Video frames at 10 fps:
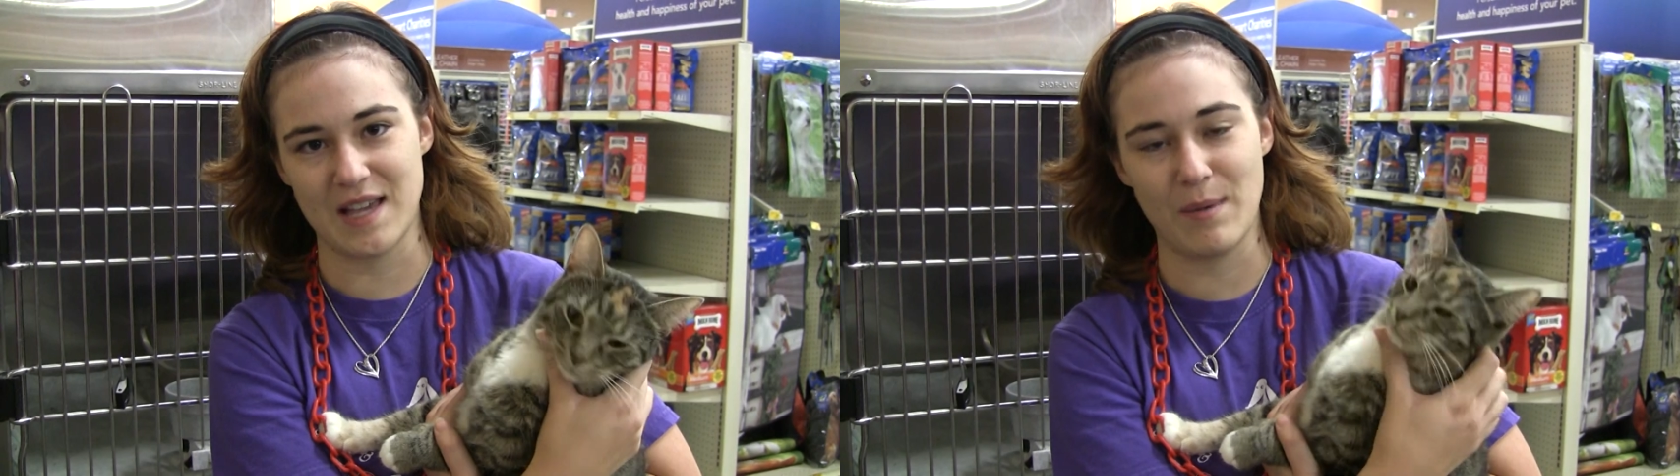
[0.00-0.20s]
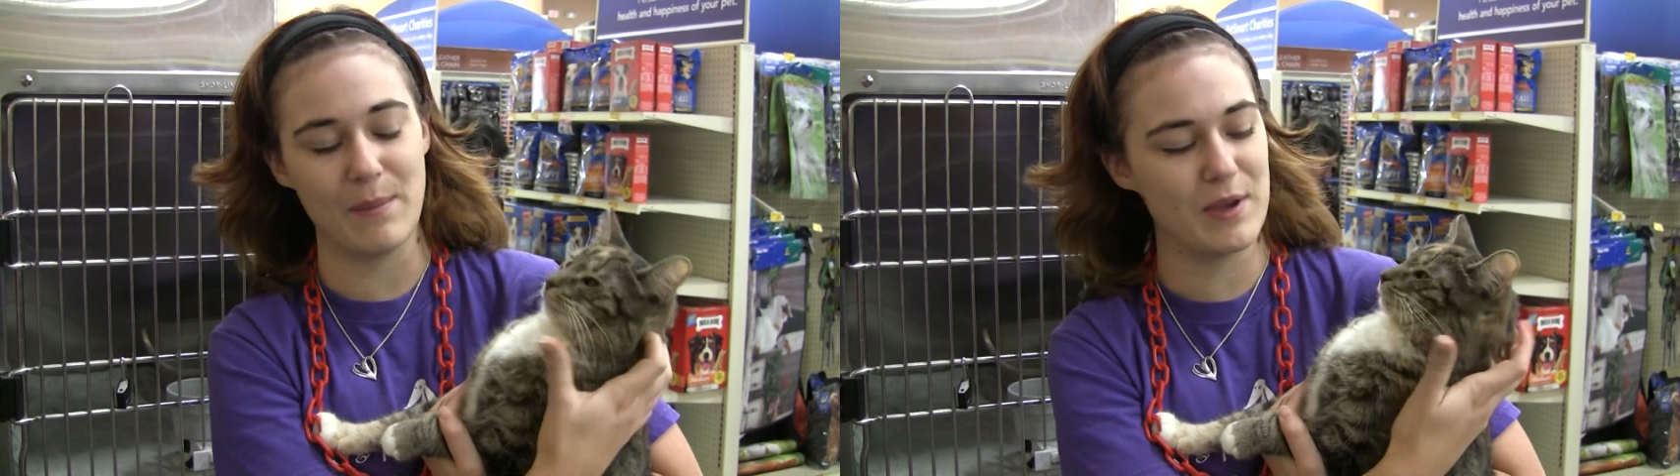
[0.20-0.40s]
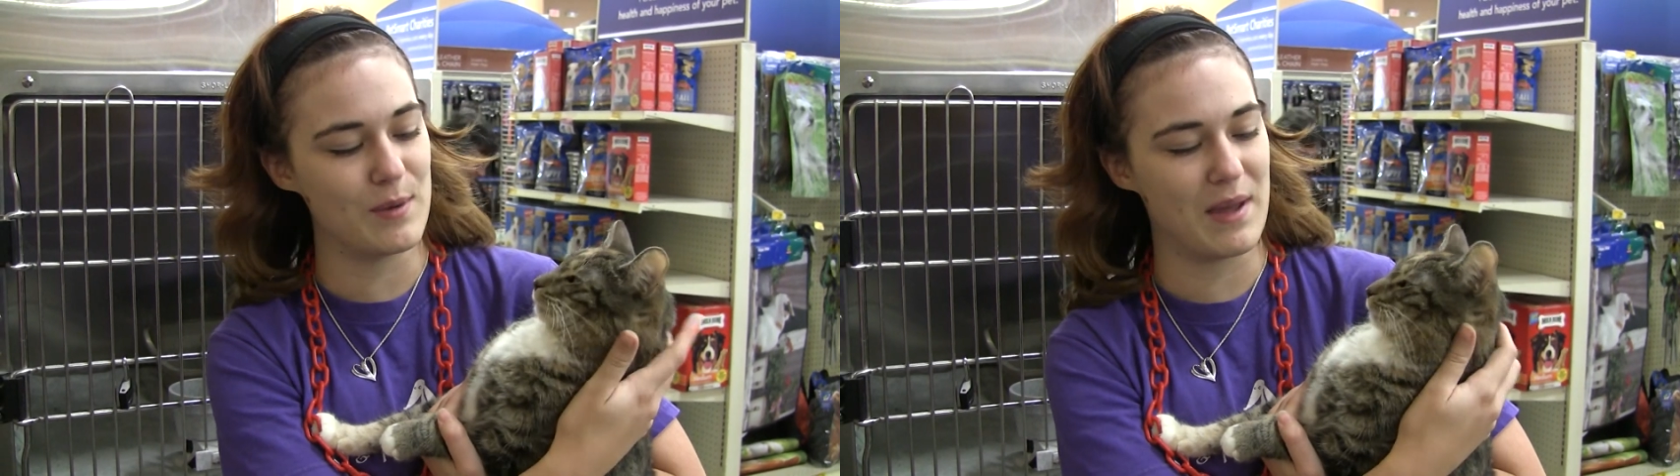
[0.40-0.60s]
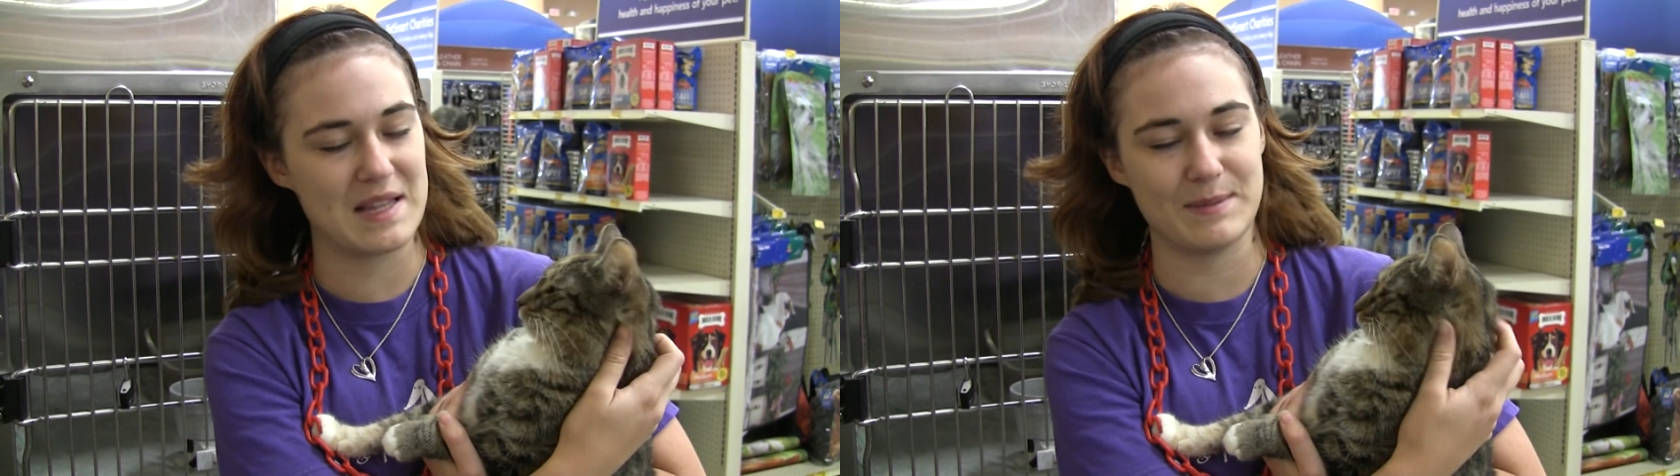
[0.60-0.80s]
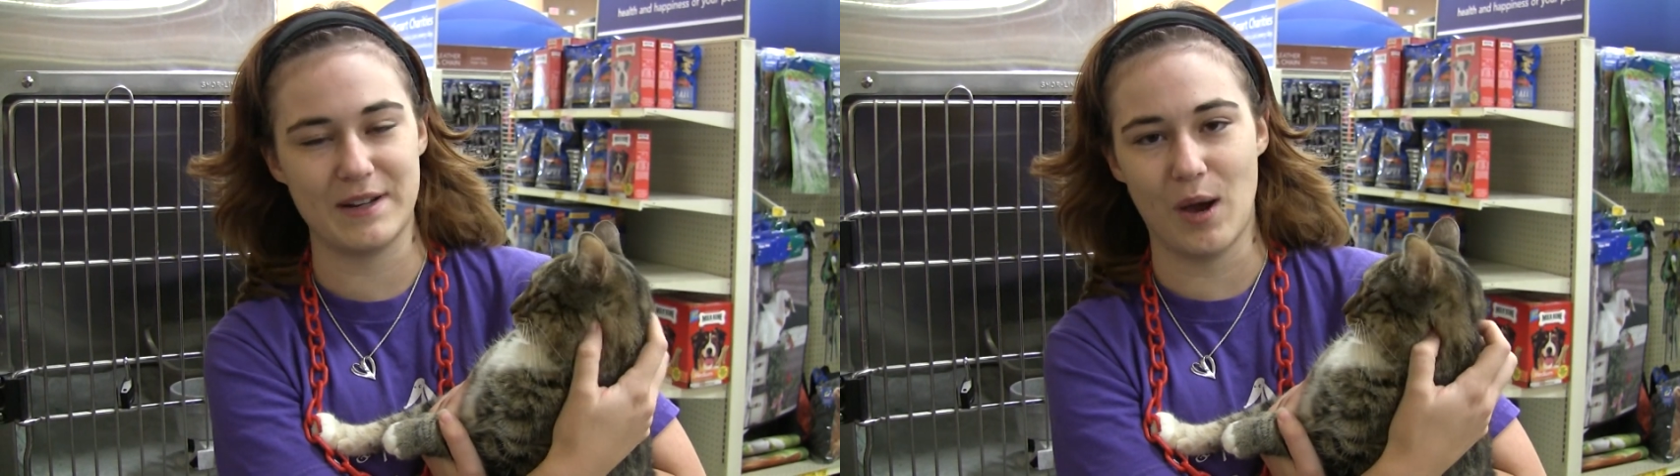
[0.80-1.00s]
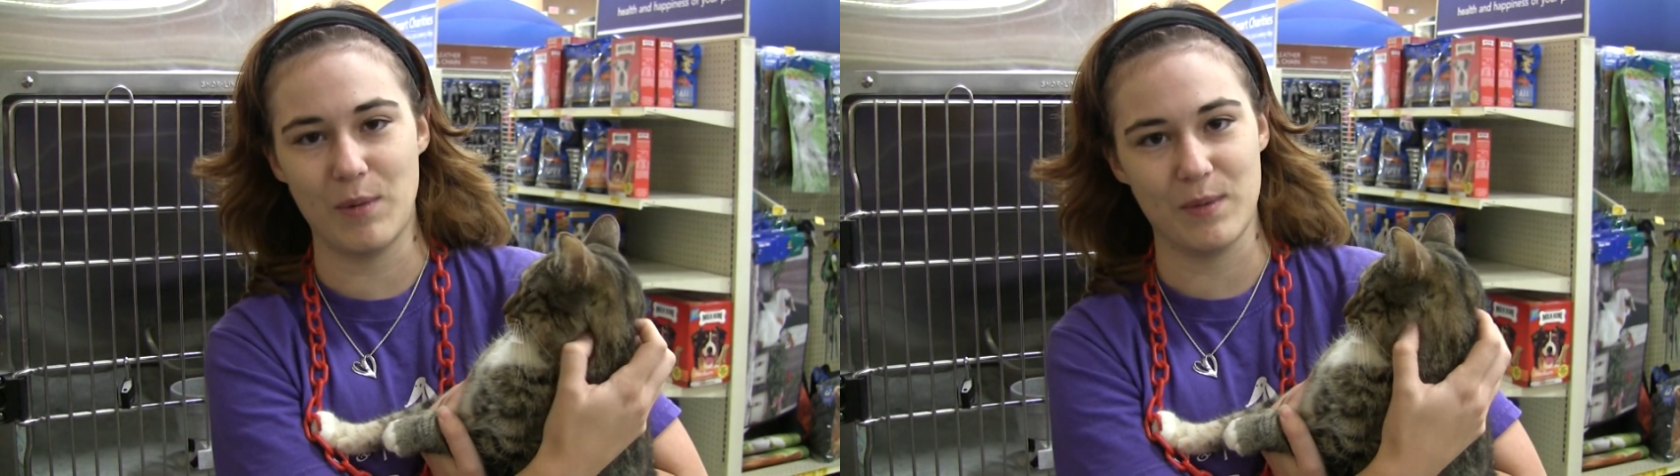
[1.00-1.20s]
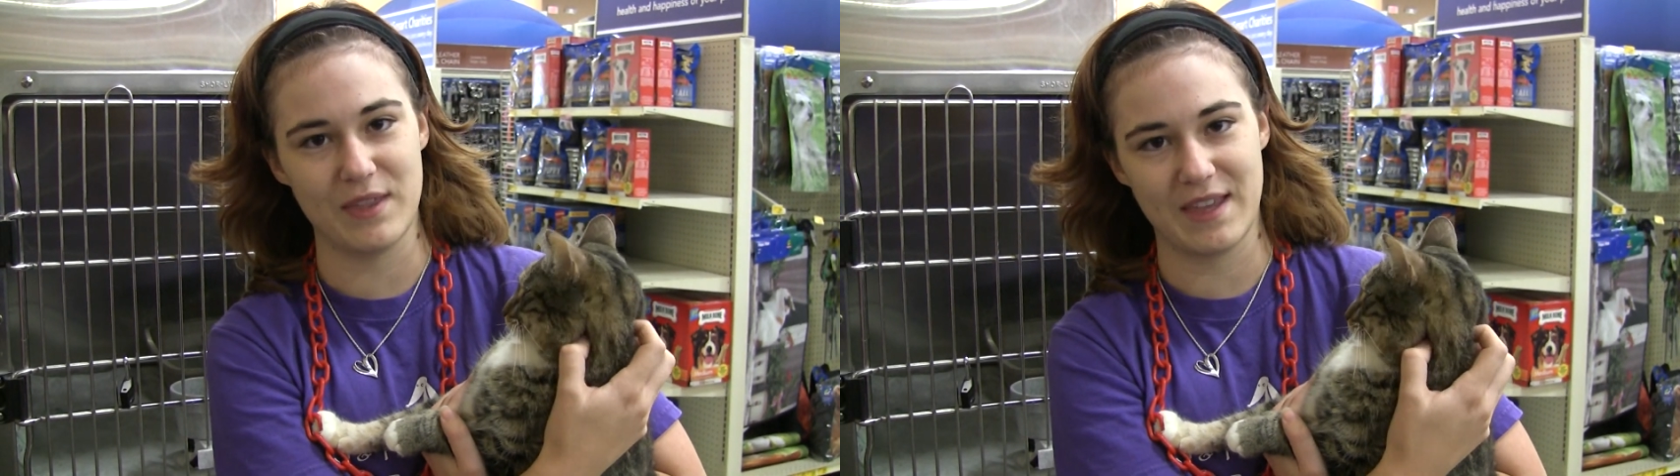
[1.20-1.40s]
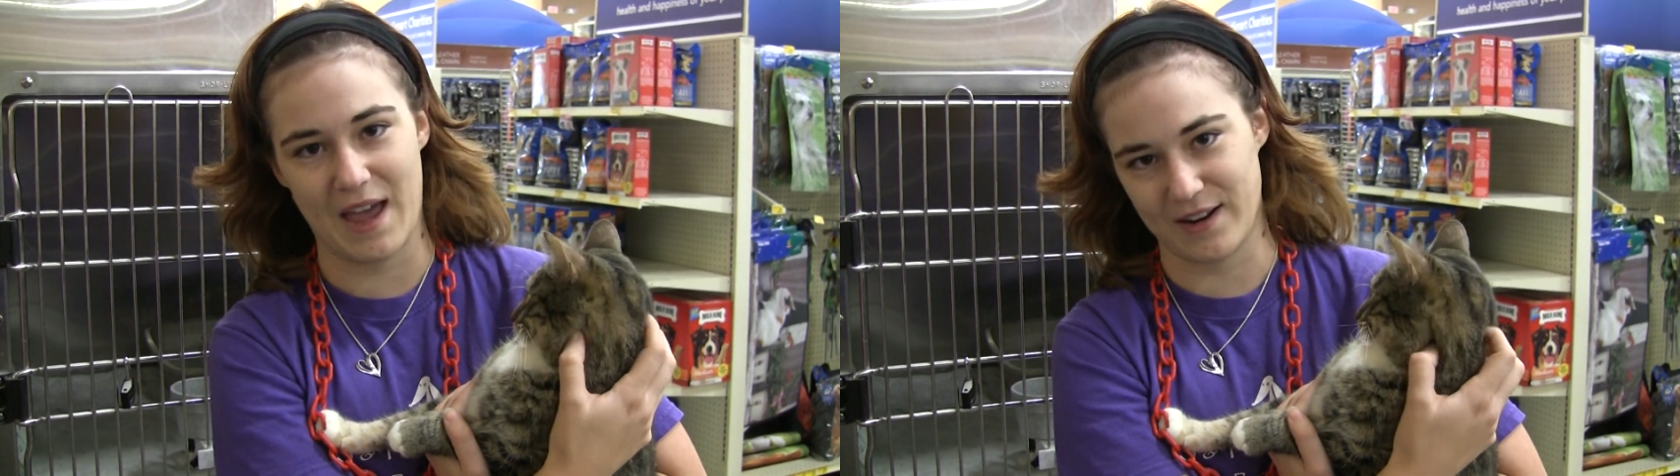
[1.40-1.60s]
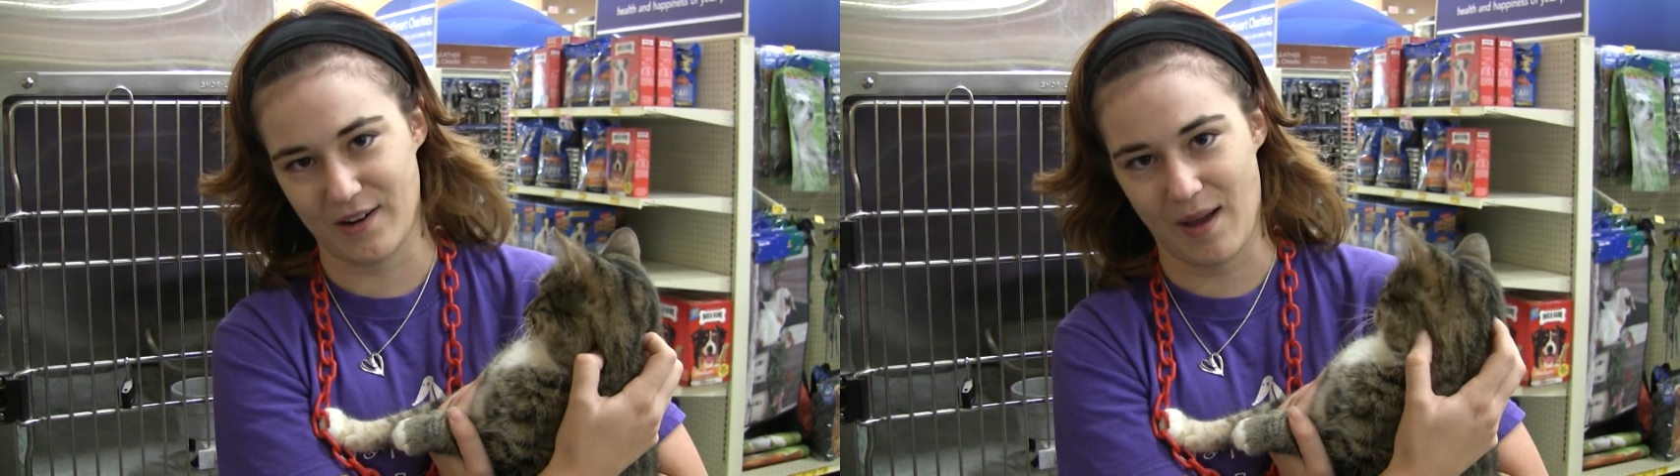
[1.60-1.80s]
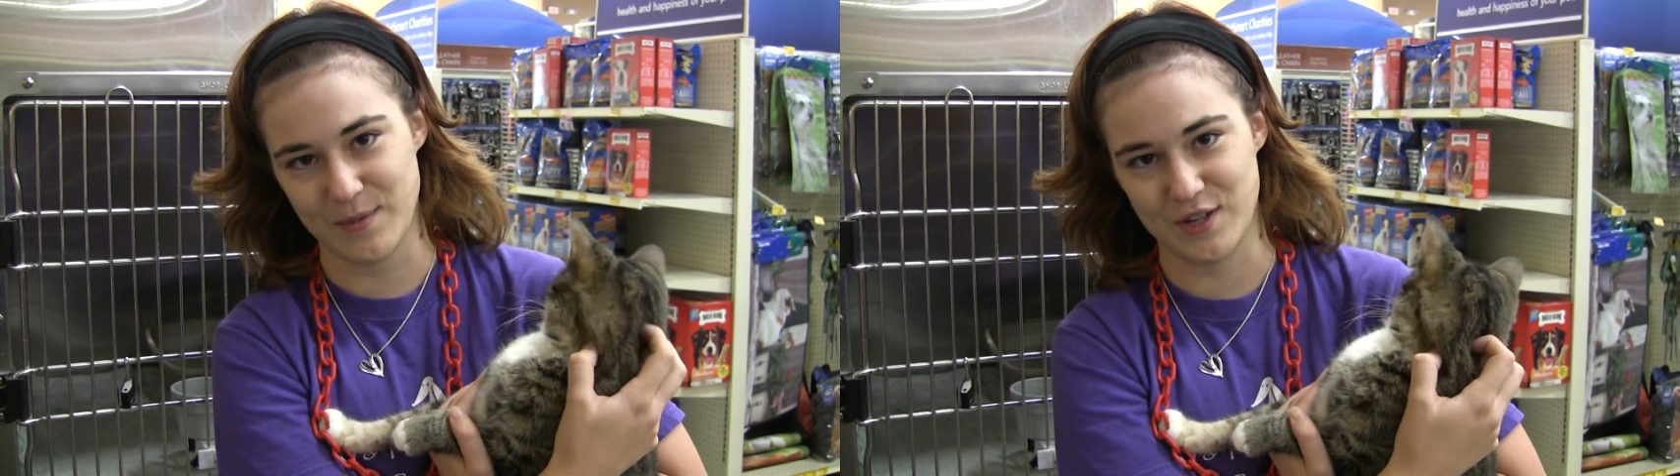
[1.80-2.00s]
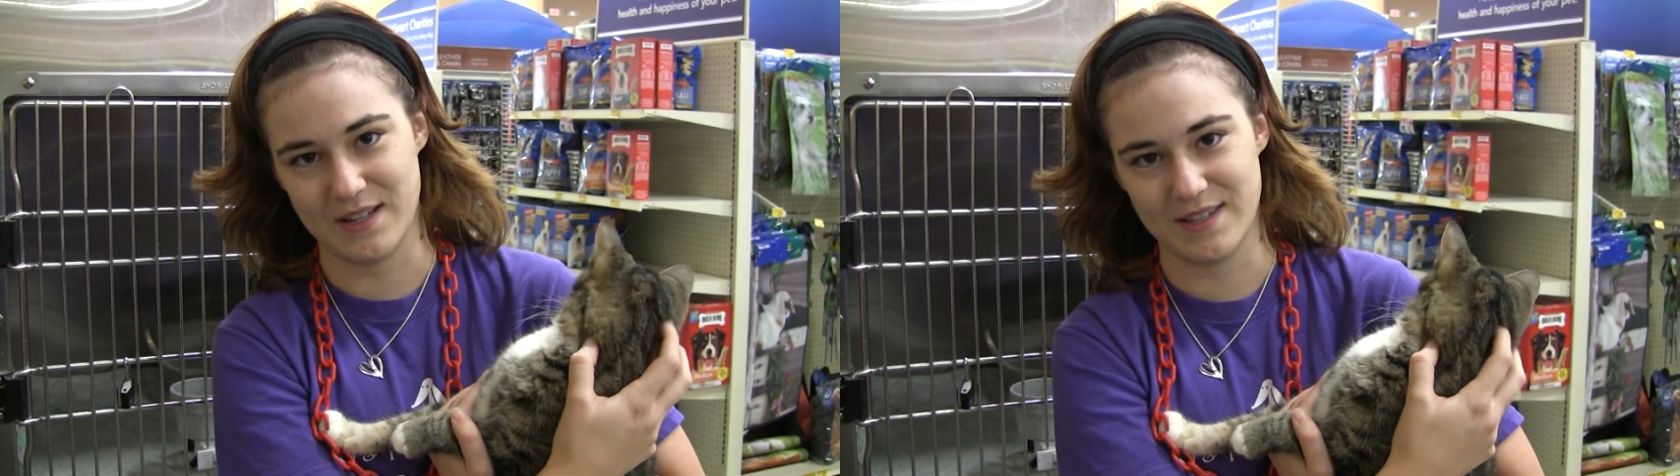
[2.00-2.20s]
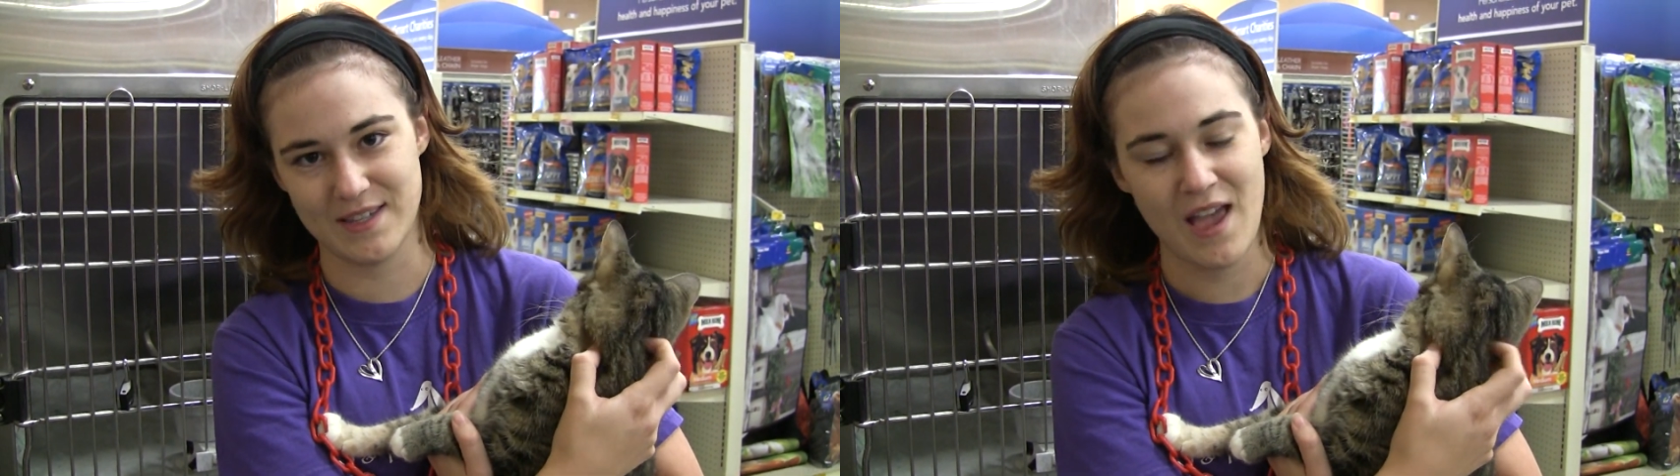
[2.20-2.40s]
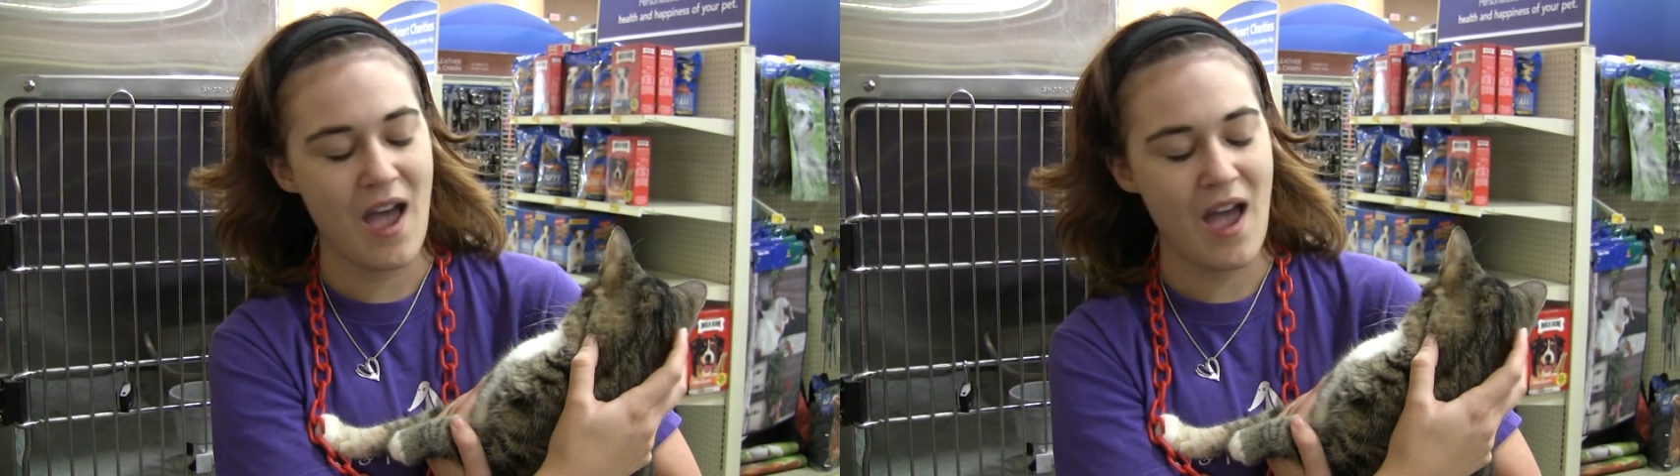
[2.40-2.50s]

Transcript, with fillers: I'm up here at PetSmart helping with the cat adoptions.